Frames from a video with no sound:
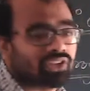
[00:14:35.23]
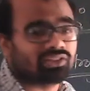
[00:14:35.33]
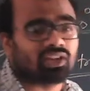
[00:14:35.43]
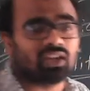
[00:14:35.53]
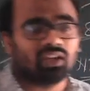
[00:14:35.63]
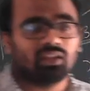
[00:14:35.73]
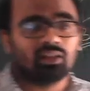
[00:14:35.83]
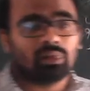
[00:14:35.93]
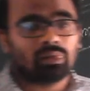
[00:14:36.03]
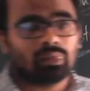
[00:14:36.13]
the
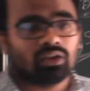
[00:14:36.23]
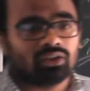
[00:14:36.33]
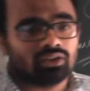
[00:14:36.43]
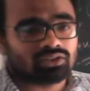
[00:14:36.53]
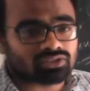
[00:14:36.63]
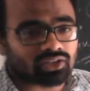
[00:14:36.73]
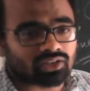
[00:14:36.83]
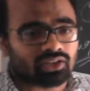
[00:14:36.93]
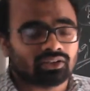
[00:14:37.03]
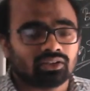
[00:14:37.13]

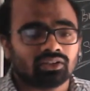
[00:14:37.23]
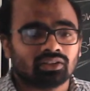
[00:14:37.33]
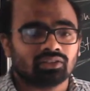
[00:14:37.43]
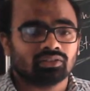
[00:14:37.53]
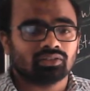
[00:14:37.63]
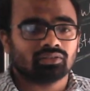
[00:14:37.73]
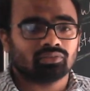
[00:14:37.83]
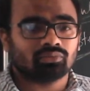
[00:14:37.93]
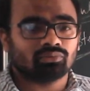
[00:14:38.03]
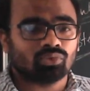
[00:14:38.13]
circuit.
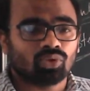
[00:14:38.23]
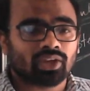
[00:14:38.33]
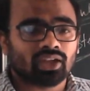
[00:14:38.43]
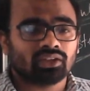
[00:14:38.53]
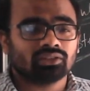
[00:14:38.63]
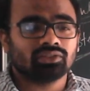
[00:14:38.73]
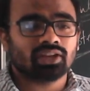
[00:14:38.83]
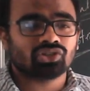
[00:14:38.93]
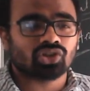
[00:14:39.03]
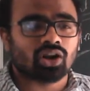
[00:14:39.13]
Okay, then
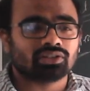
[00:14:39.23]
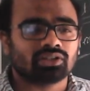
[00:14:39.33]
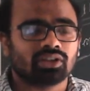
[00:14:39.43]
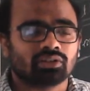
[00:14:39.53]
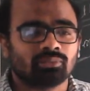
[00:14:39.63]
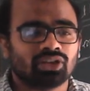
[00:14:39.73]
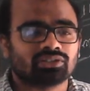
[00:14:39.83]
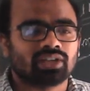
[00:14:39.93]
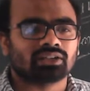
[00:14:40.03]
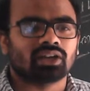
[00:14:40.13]
short circuit means
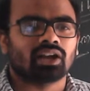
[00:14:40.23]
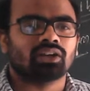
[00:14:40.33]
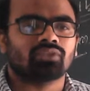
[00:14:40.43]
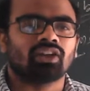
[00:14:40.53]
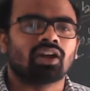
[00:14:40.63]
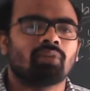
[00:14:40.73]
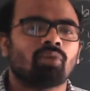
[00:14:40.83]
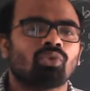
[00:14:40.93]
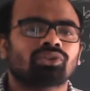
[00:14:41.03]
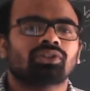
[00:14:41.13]
that current will come
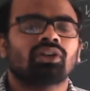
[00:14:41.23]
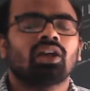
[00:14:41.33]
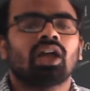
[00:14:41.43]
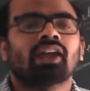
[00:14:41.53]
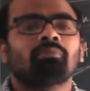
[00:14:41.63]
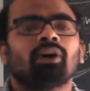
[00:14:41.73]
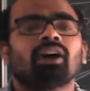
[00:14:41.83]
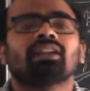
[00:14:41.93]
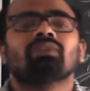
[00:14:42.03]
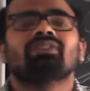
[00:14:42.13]
out and
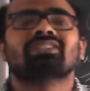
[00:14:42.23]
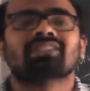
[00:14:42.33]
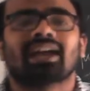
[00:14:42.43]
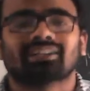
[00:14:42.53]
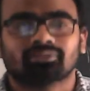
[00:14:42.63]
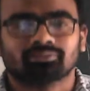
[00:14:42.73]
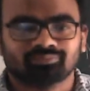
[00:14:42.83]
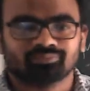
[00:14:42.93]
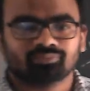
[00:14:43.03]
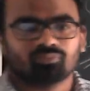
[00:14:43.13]
burning will start.
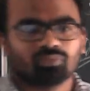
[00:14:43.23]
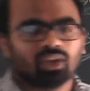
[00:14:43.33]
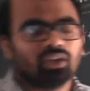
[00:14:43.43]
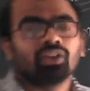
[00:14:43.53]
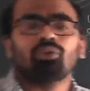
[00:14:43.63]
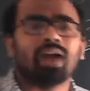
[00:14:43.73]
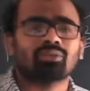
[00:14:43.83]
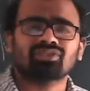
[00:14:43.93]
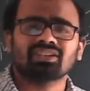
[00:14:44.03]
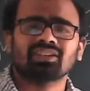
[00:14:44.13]
You have
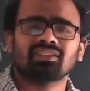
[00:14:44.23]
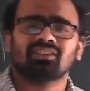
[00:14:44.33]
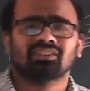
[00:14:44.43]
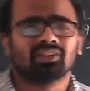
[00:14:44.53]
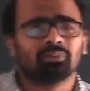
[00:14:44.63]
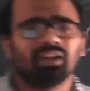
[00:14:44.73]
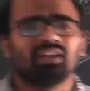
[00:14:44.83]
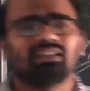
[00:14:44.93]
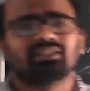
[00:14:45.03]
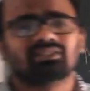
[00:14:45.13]
seen the buildings